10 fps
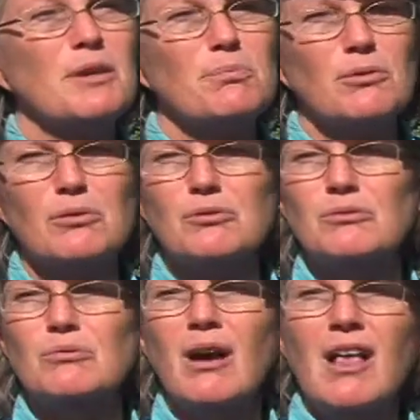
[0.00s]
people
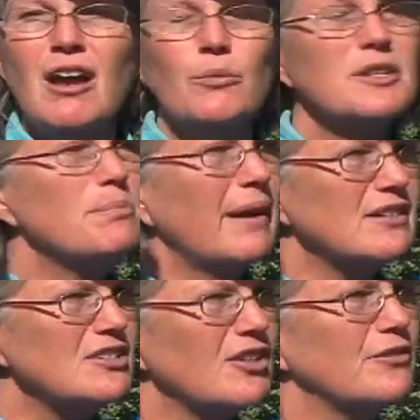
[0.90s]
who
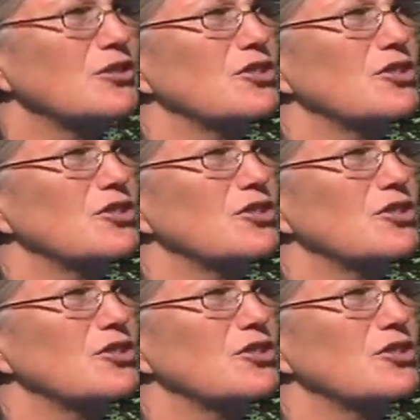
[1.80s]
respect each other's